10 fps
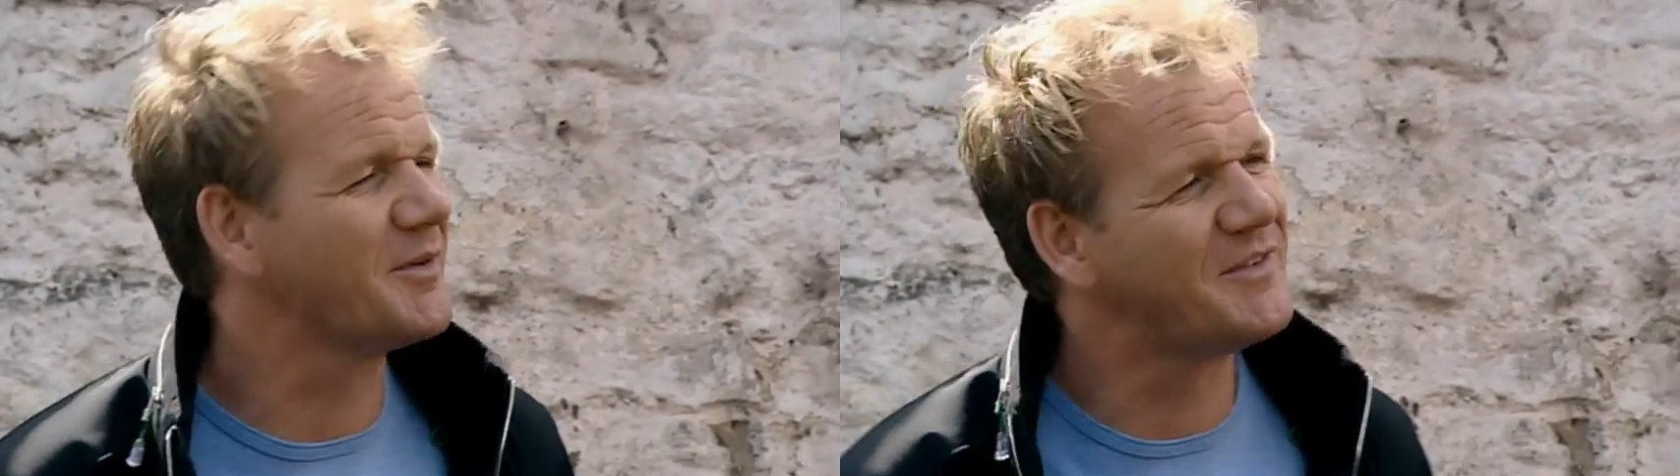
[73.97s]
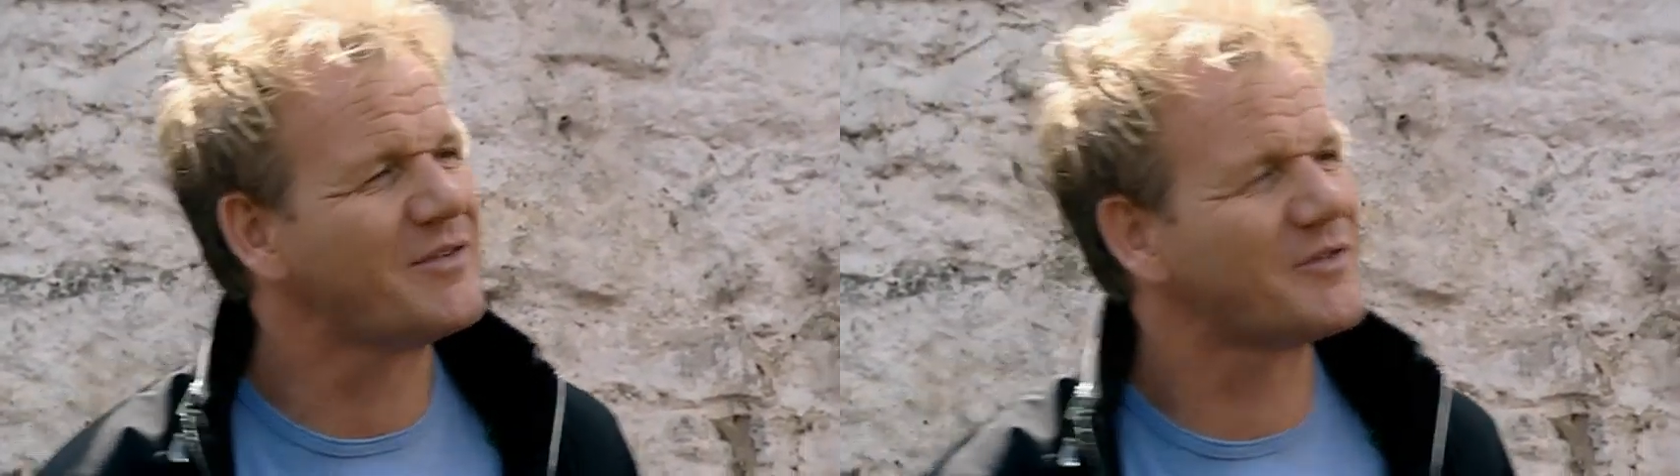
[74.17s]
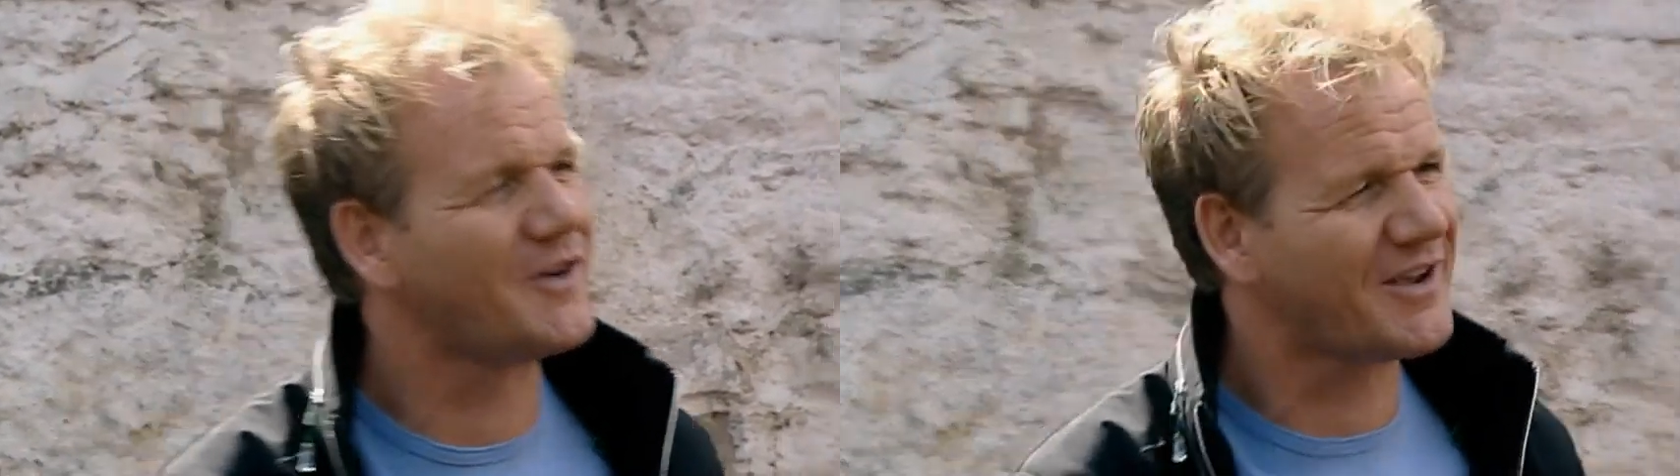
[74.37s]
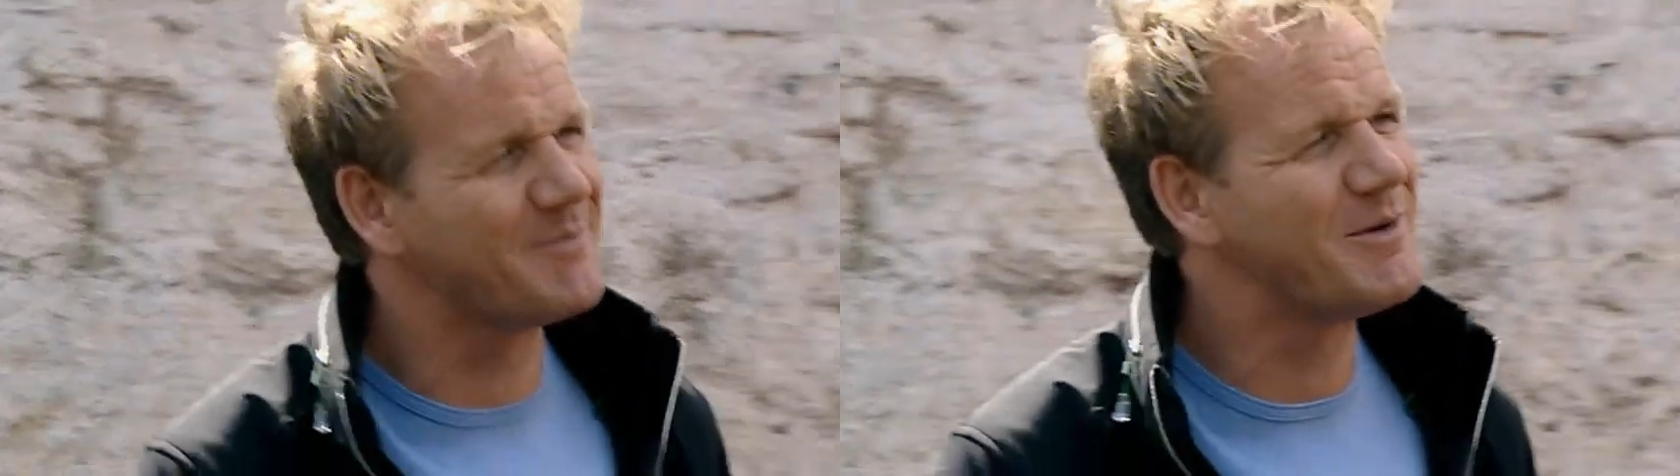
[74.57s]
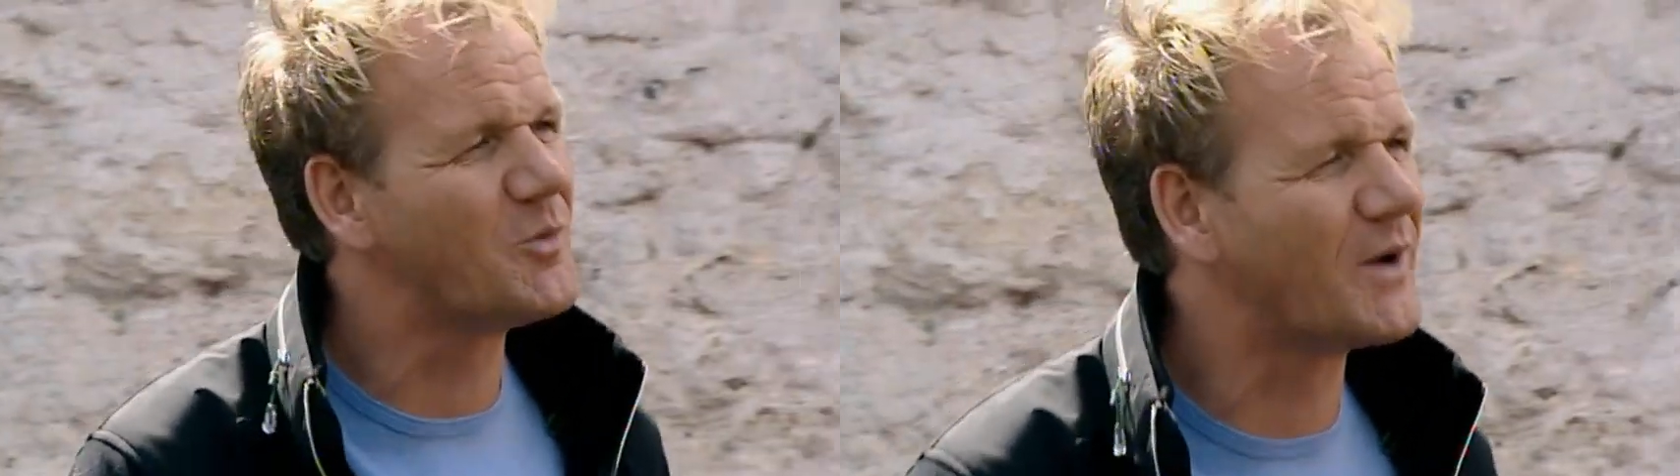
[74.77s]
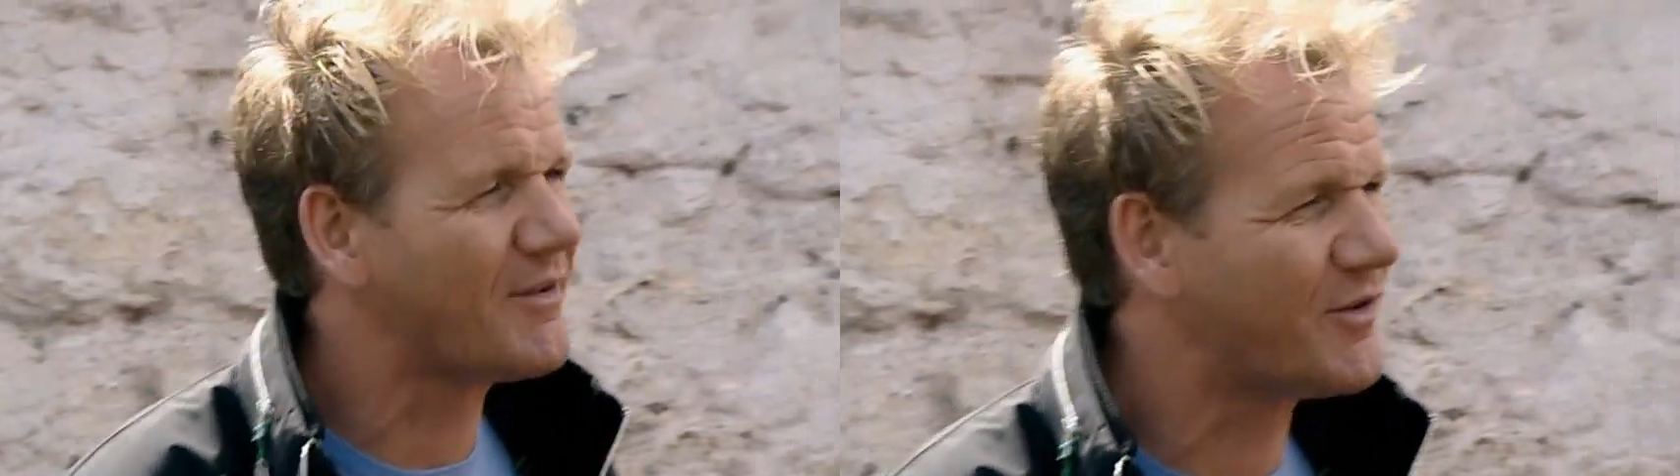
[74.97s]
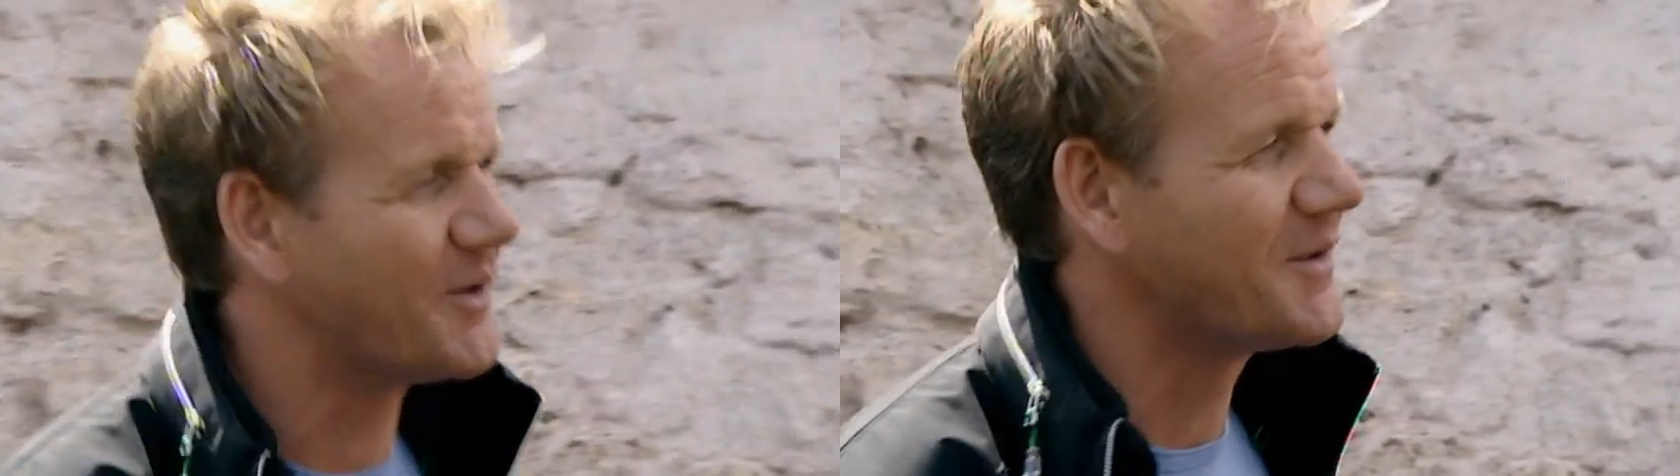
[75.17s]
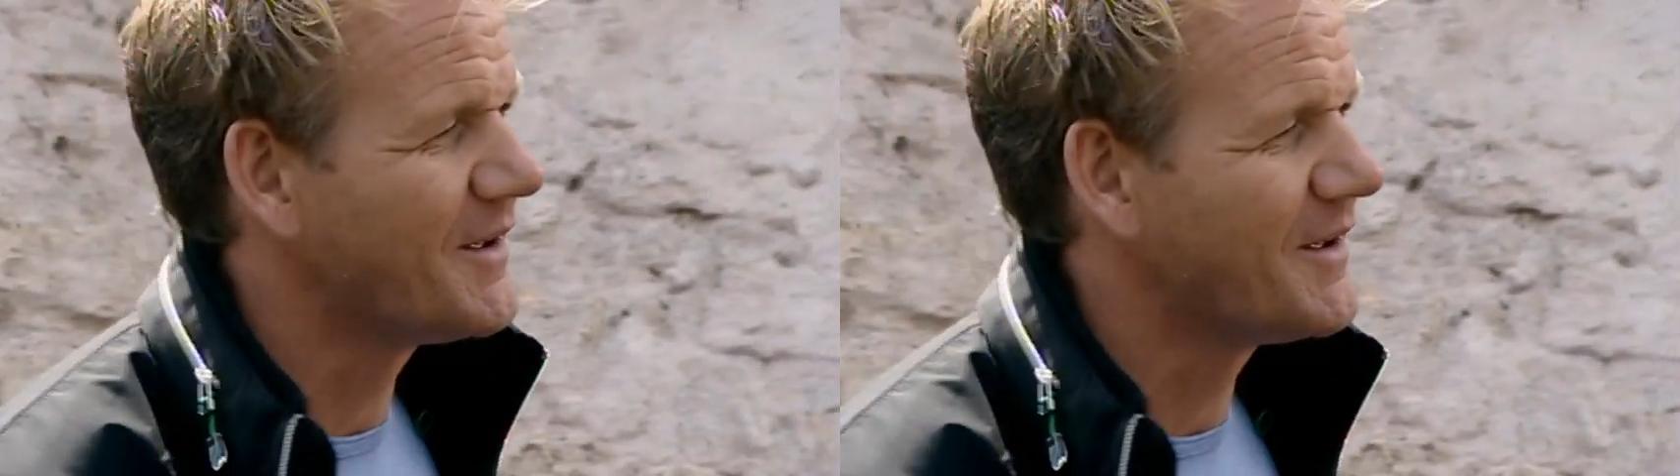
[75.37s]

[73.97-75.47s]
you've never fucking milked one, have you? Yeah.